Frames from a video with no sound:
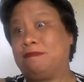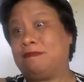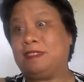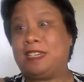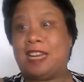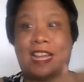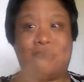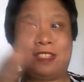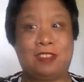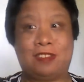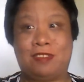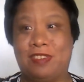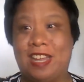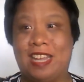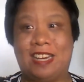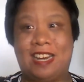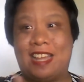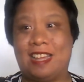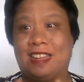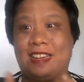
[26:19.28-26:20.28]
that's
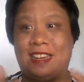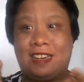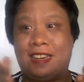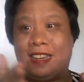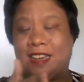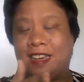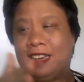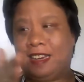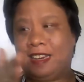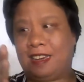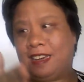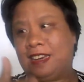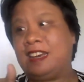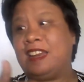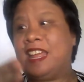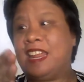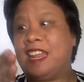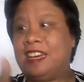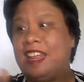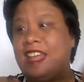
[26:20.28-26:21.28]
great.
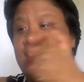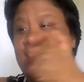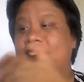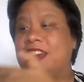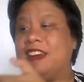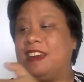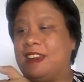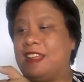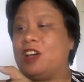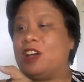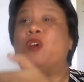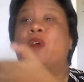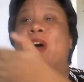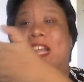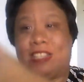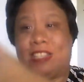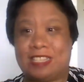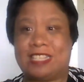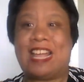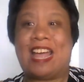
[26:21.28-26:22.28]
And then,
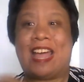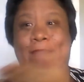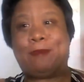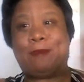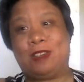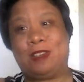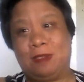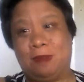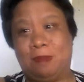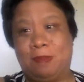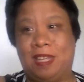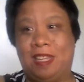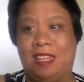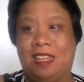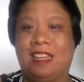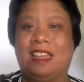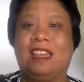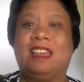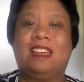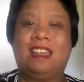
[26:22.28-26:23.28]
I just happen to
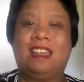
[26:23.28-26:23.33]
be.